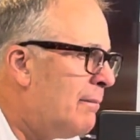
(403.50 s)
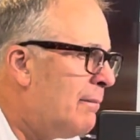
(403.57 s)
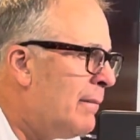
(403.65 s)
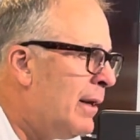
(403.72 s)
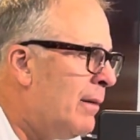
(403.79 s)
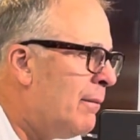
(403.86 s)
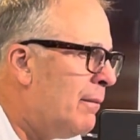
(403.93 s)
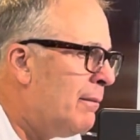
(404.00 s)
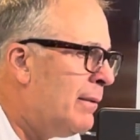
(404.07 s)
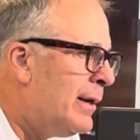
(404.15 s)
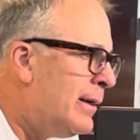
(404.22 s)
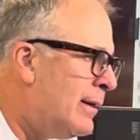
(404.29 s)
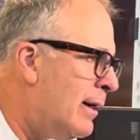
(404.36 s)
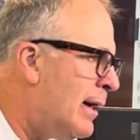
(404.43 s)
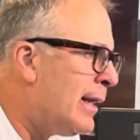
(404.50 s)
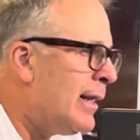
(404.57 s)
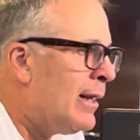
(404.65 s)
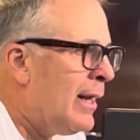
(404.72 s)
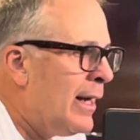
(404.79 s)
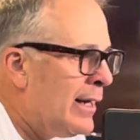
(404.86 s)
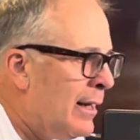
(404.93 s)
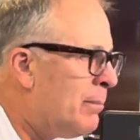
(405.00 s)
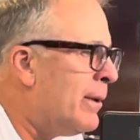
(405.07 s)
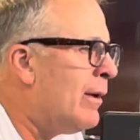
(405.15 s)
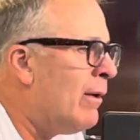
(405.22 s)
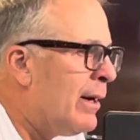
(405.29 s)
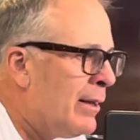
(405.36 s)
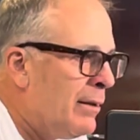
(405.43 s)
You know, we know how to get lined up. We
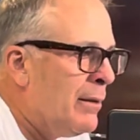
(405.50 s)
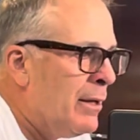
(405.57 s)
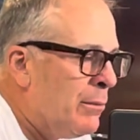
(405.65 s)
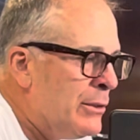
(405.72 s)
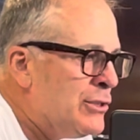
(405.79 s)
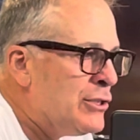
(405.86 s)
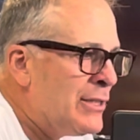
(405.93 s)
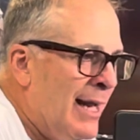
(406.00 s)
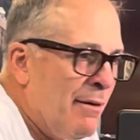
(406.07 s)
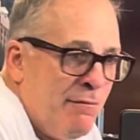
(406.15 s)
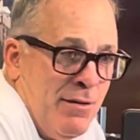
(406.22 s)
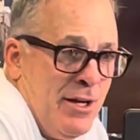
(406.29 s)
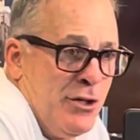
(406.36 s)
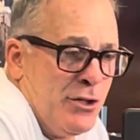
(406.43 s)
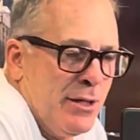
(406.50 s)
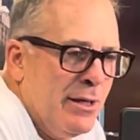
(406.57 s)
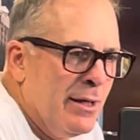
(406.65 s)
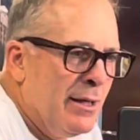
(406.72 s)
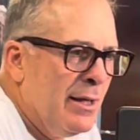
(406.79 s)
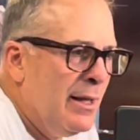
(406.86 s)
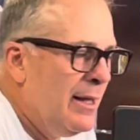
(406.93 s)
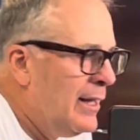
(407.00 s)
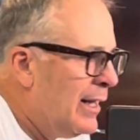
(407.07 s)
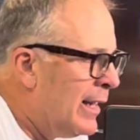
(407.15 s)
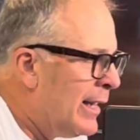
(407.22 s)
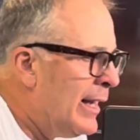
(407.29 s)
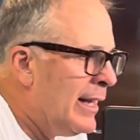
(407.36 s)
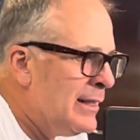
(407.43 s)
know how to, you know, we just got to finish it. And
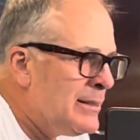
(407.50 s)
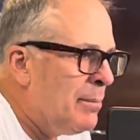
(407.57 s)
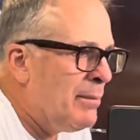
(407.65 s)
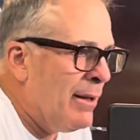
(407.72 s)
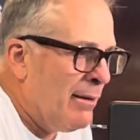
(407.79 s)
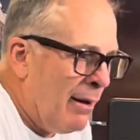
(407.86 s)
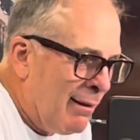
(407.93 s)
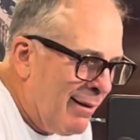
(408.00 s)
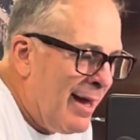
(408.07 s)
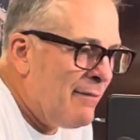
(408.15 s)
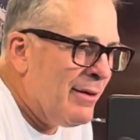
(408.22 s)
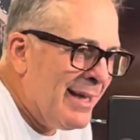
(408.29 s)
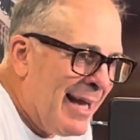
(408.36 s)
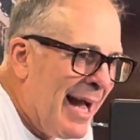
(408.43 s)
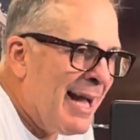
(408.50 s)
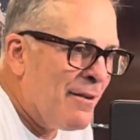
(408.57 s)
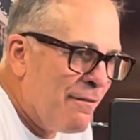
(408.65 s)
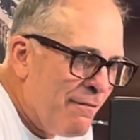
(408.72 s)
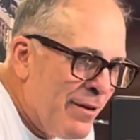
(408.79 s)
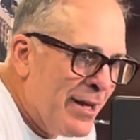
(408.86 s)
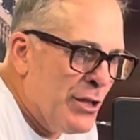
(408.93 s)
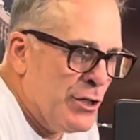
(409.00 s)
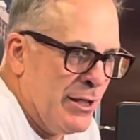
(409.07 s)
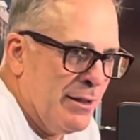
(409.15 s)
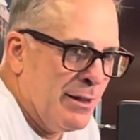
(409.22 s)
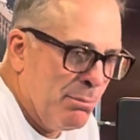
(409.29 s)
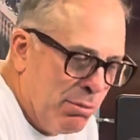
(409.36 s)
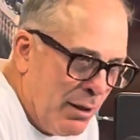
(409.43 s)
again, it's up to 11 guys
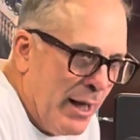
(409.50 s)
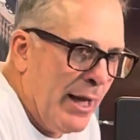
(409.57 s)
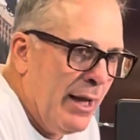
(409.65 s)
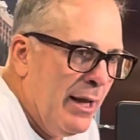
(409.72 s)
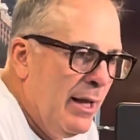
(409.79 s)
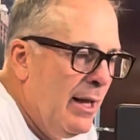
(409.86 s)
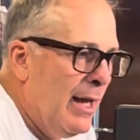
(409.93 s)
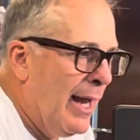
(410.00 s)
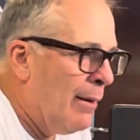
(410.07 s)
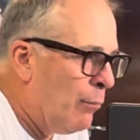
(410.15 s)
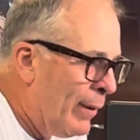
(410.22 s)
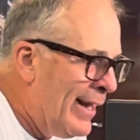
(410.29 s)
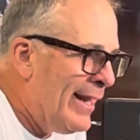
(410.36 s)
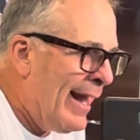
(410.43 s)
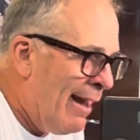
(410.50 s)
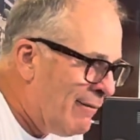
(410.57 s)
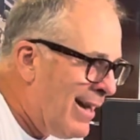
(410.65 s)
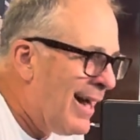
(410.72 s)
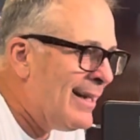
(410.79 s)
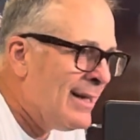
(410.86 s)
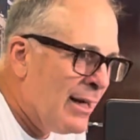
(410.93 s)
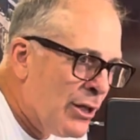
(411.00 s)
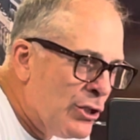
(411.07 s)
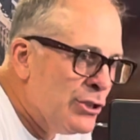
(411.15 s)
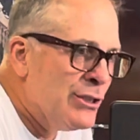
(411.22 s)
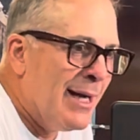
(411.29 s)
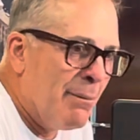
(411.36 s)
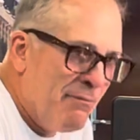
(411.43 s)
finishing the play. And we have not done a
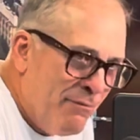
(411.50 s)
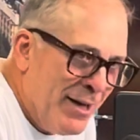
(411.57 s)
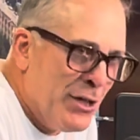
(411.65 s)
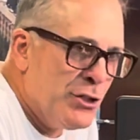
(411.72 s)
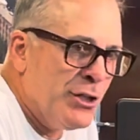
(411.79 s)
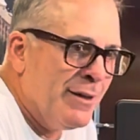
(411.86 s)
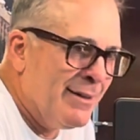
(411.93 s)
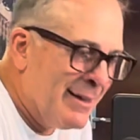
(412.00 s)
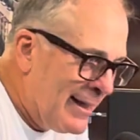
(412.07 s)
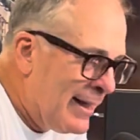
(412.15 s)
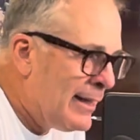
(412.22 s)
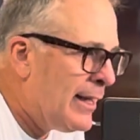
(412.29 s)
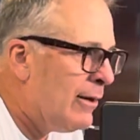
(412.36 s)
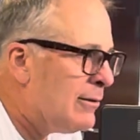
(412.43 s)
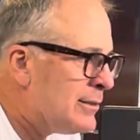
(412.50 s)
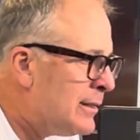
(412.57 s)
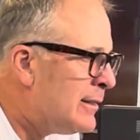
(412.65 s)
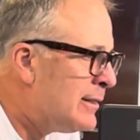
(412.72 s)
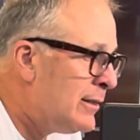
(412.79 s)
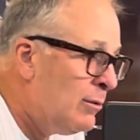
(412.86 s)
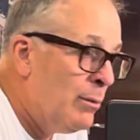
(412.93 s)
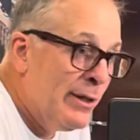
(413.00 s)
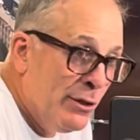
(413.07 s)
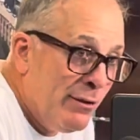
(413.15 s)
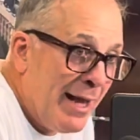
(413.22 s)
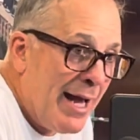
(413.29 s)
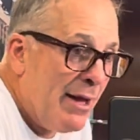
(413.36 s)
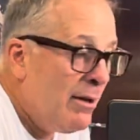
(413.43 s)
good job finishing the details. And until we do
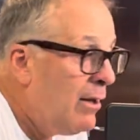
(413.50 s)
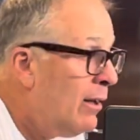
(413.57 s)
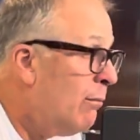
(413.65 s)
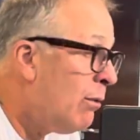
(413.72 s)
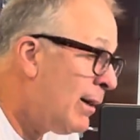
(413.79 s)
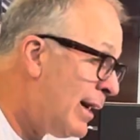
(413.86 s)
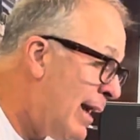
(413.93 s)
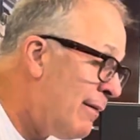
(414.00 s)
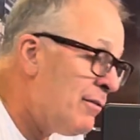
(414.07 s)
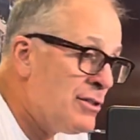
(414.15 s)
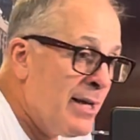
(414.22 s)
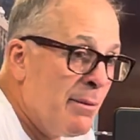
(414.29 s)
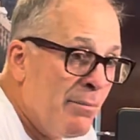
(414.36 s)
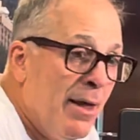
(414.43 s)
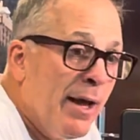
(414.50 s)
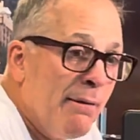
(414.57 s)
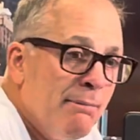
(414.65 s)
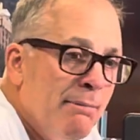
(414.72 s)
that, we're going to have the same thing.